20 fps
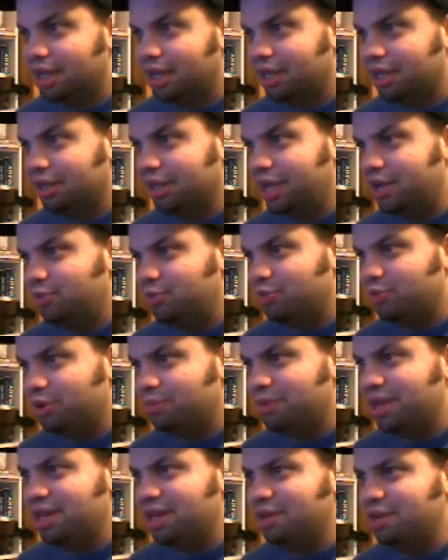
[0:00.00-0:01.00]
a land where
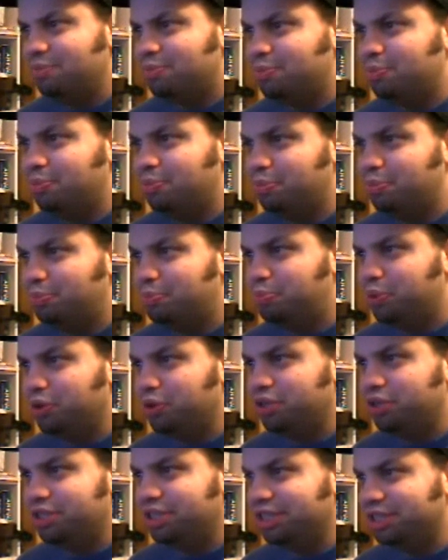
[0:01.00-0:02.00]
many
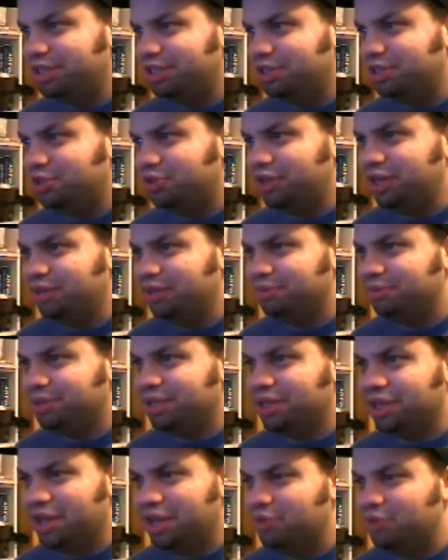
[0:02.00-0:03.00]
brooks and streams,
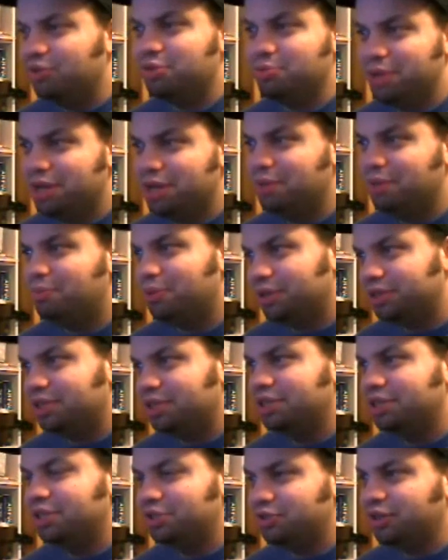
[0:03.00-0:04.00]
a land with many
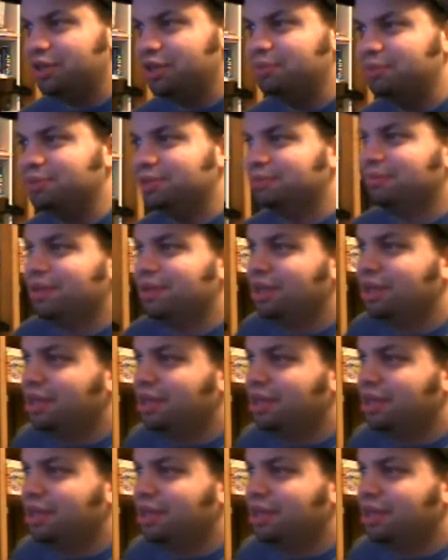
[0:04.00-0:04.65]
brooks and streams.